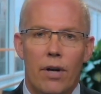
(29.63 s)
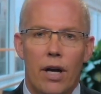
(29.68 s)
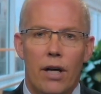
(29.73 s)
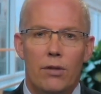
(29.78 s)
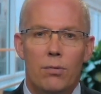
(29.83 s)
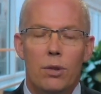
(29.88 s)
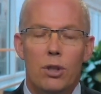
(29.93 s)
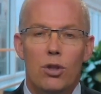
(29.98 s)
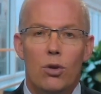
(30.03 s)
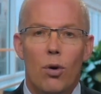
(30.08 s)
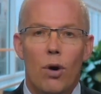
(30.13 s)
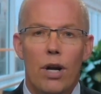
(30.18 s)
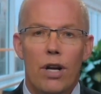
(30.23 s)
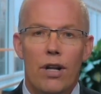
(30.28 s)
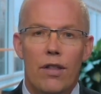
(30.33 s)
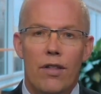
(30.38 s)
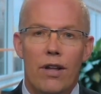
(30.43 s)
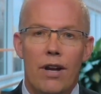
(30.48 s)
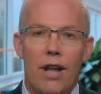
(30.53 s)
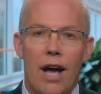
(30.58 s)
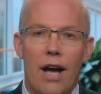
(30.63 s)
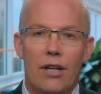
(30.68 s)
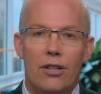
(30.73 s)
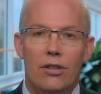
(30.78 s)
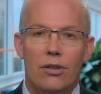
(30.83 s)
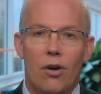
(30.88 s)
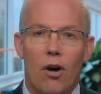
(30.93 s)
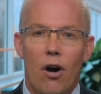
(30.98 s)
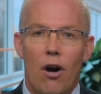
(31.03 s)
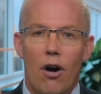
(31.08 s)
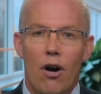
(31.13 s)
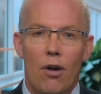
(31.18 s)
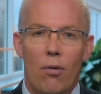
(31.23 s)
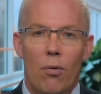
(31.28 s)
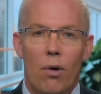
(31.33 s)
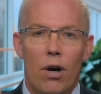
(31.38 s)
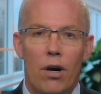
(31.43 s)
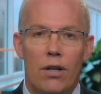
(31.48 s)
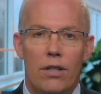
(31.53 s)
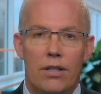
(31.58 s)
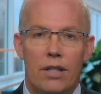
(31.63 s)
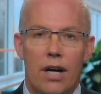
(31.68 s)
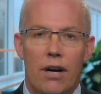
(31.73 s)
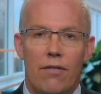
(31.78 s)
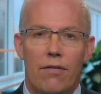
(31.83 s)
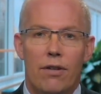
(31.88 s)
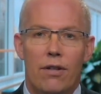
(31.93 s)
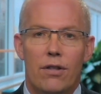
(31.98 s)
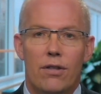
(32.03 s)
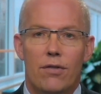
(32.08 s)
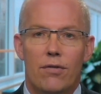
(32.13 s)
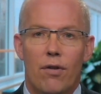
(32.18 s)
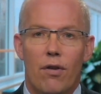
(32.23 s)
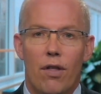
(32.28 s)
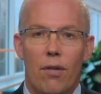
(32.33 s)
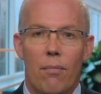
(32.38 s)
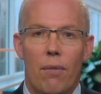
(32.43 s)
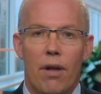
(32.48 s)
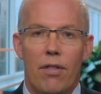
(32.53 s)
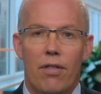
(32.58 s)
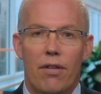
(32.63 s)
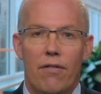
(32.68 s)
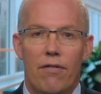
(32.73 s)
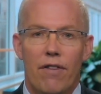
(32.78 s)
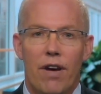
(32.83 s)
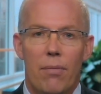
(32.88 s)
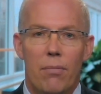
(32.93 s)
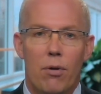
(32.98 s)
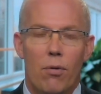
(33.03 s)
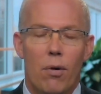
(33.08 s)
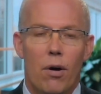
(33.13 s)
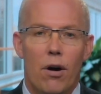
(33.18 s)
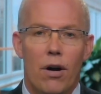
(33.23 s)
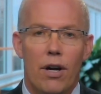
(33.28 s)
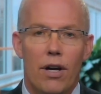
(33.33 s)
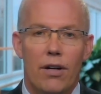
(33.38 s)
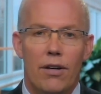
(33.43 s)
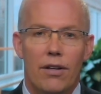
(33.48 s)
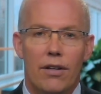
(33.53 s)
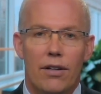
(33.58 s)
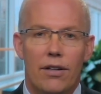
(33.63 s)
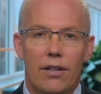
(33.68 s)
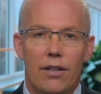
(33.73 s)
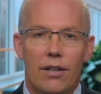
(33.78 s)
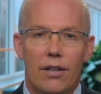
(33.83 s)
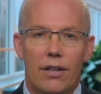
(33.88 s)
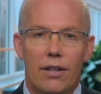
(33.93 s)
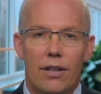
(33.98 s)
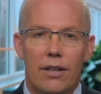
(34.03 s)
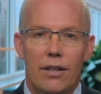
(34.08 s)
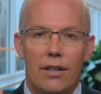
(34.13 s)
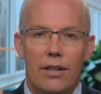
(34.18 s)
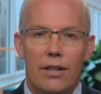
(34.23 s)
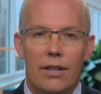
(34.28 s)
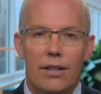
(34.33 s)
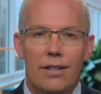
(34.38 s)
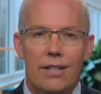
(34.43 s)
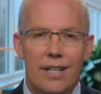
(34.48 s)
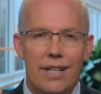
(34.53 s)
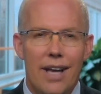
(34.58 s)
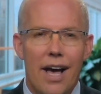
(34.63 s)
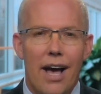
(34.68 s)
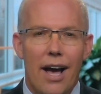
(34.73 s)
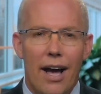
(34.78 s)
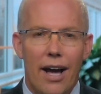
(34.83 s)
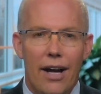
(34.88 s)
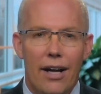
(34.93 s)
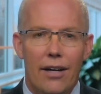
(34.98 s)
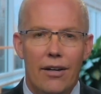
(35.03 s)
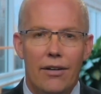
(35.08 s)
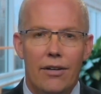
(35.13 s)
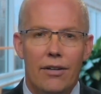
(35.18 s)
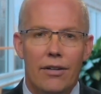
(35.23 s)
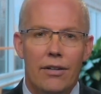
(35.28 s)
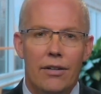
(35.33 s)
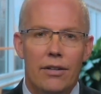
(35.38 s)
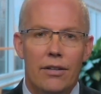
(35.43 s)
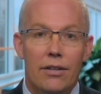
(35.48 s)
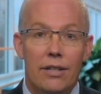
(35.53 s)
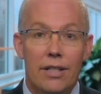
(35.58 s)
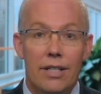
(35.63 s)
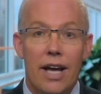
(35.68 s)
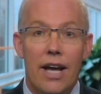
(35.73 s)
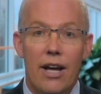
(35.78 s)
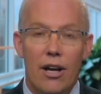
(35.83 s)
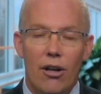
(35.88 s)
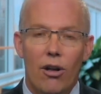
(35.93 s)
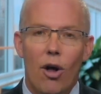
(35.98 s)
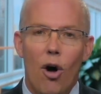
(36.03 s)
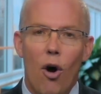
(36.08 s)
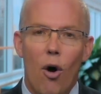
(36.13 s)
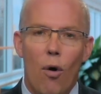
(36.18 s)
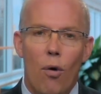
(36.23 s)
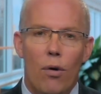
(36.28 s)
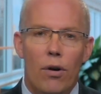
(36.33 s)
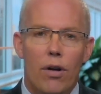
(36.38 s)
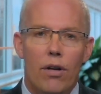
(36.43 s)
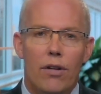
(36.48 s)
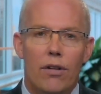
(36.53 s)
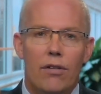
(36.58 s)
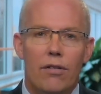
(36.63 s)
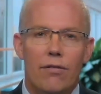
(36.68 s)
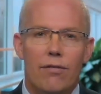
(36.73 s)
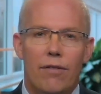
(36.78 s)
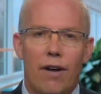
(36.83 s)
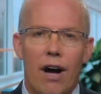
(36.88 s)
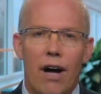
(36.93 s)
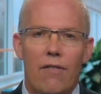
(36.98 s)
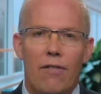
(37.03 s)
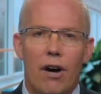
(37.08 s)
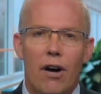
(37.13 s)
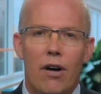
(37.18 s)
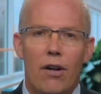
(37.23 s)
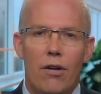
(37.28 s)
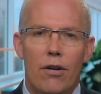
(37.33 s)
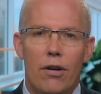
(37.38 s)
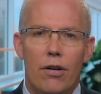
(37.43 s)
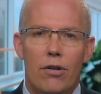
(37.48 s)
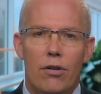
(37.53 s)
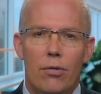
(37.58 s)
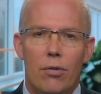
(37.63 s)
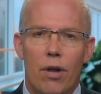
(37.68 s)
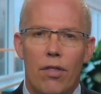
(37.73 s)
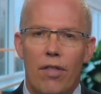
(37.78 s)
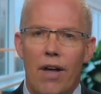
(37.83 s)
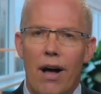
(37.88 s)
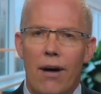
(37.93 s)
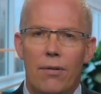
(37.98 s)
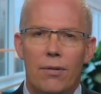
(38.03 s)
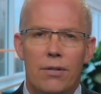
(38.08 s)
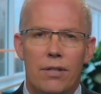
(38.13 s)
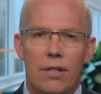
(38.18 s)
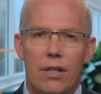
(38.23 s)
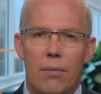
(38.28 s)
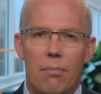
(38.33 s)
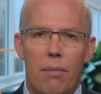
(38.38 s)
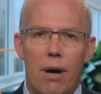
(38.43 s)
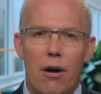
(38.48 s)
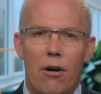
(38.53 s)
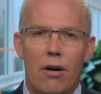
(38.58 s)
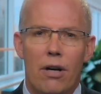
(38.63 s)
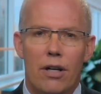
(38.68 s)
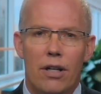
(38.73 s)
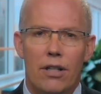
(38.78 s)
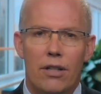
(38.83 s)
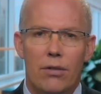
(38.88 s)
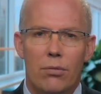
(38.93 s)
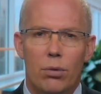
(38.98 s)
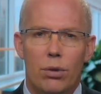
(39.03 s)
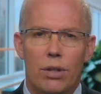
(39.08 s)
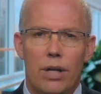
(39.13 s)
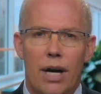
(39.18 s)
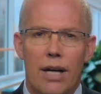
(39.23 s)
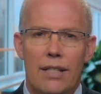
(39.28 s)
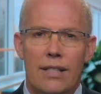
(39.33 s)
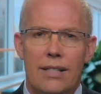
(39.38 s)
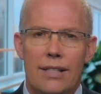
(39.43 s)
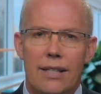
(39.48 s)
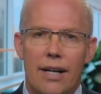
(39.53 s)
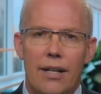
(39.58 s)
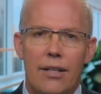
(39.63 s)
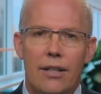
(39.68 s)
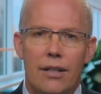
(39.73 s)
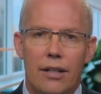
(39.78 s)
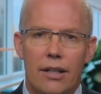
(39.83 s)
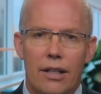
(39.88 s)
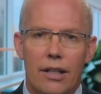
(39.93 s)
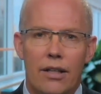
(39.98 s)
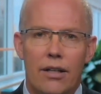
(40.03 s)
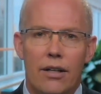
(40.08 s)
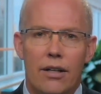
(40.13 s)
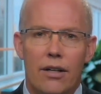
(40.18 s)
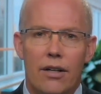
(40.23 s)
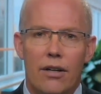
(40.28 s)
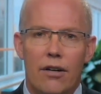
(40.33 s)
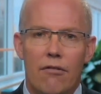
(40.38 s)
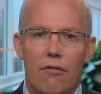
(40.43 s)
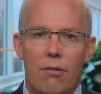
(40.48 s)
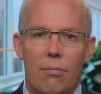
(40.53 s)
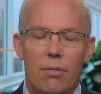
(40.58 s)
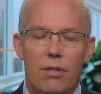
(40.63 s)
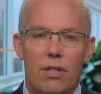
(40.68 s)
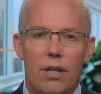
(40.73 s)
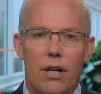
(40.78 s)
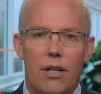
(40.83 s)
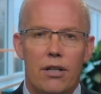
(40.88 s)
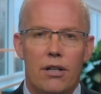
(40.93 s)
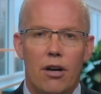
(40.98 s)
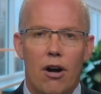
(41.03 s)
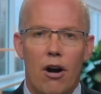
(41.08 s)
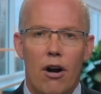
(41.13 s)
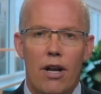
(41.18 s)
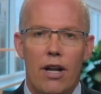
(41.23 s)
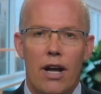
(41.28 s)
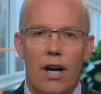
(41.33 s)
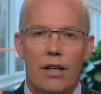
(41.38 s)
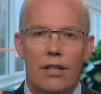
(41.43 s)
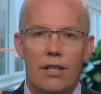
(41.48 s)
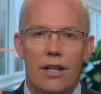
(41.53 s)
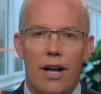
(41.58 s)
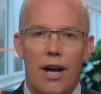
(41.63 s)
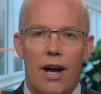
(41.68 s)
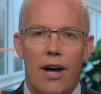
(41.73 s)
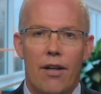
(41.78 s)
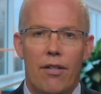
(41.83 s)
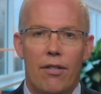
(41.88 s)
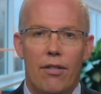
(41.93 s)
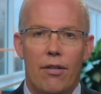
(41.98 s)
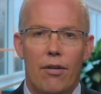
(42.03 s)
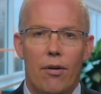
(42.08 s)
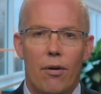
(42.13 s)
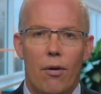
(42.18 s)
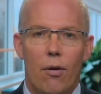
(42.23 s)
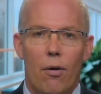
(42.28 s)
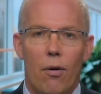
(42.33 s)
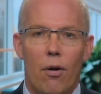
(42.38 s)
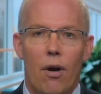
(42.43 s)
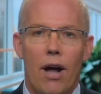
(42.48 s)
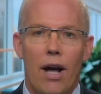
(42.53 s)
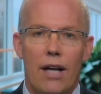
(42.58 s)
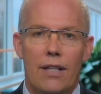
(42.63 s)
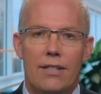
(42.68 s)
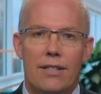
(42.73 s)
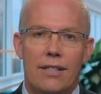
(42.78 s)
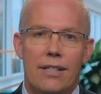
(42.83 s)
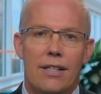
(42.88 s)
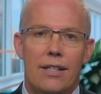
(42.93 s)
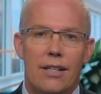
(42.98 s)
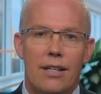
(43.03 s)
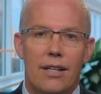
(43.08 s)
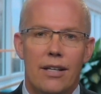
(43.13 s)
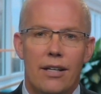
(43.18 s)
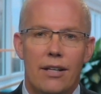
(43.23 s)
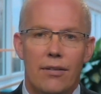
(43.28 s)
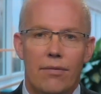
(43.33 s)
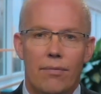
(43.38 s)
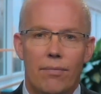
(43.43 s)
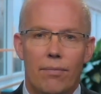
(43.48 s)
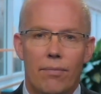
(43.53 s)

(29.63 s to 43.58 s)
as we join in the national heart awareness efforts for the month of February. Today, today alone, 500 to 1,000 Americans will die suddenly from sudden cardiac death, or SCD.